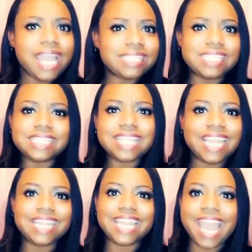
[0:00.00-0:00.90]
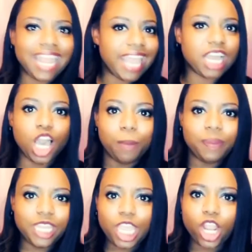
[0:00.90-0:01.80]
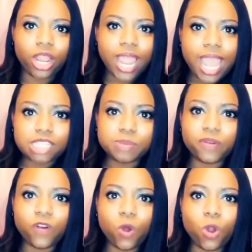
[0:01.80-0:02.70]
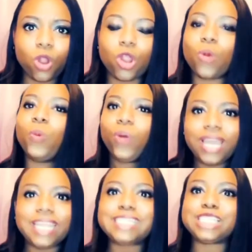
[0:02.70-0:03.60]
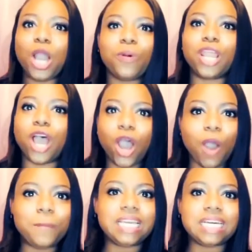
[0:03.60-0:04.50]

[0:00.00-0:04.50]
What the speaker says: has this lady not had company at her house before, or what is going on?